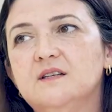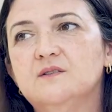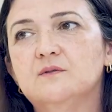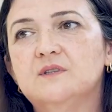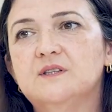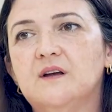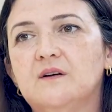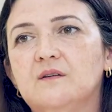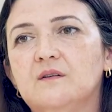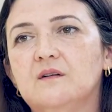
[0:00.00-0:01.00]
he's
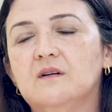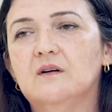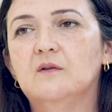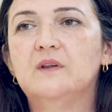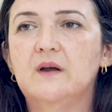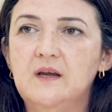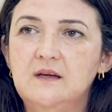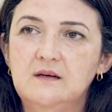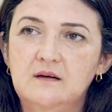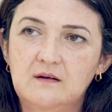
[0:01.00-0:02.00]
also, although
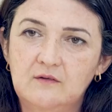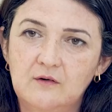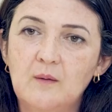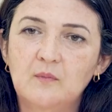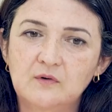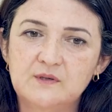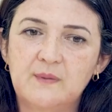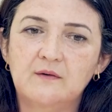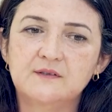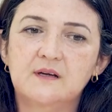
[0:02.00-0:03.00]
he grumbles
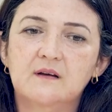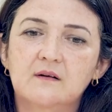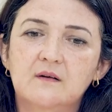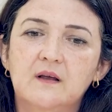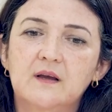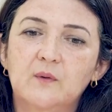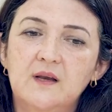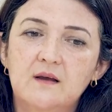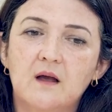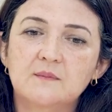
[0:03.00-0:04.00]
about it, like when
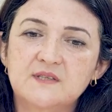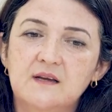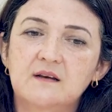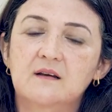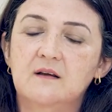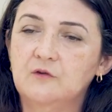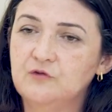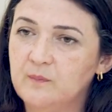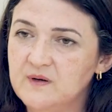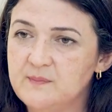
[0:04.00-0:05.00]
he comes in, he'll
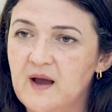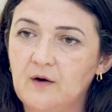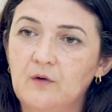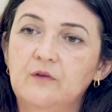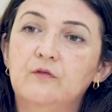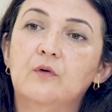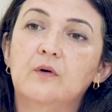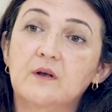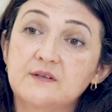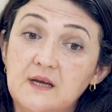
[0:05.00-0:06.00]
drop his bag on the floor
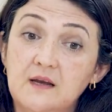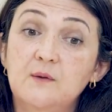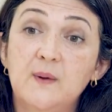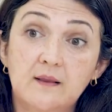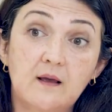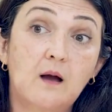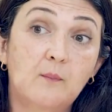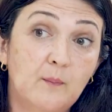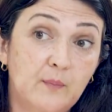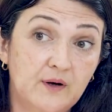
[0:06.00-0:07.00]
and I'll say, can you pick that
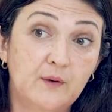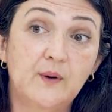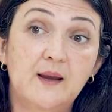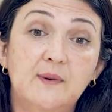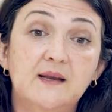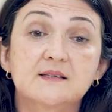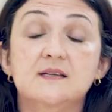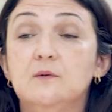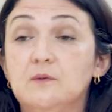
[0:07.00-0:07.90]
up and put it away, please? He